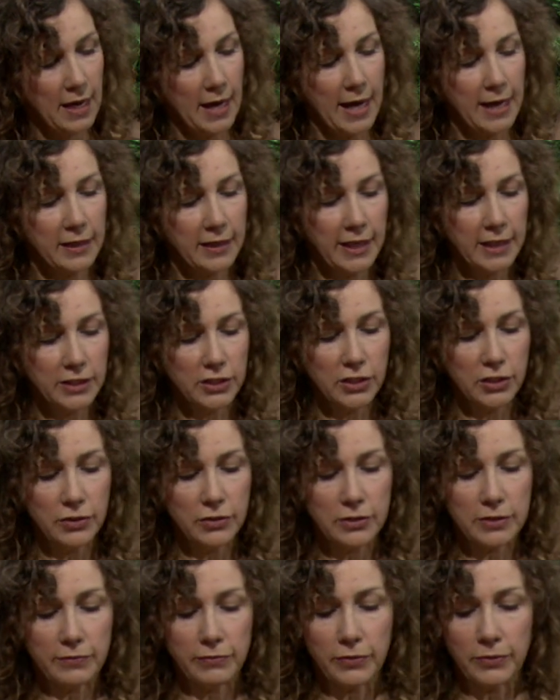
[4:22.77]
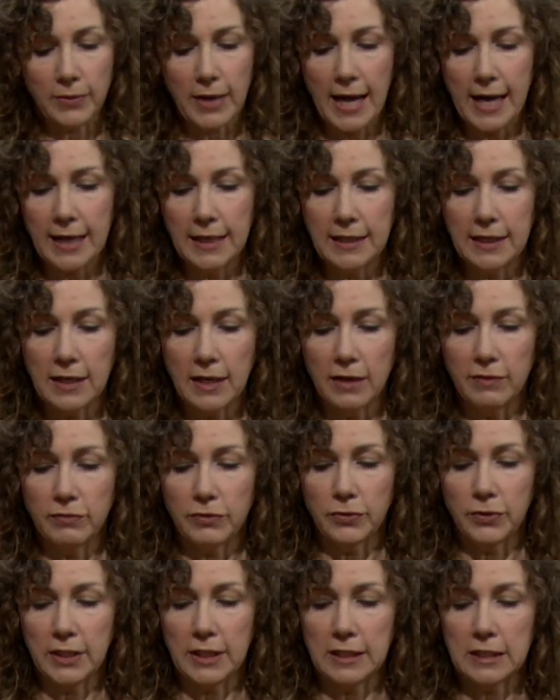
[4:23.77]
I like to use a variety of
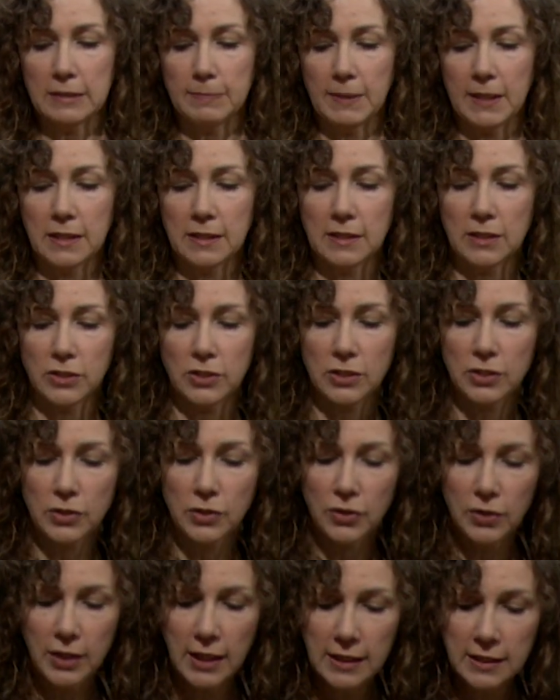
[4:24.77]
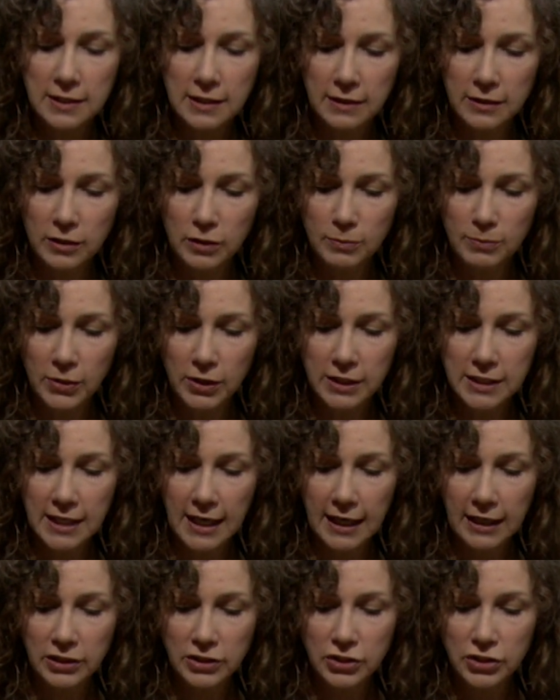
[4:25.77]
greens because it just creates a little more
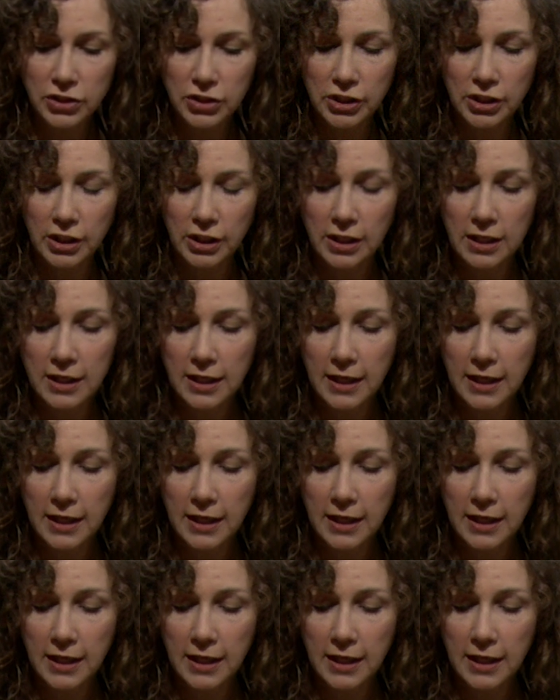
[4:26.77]
texture.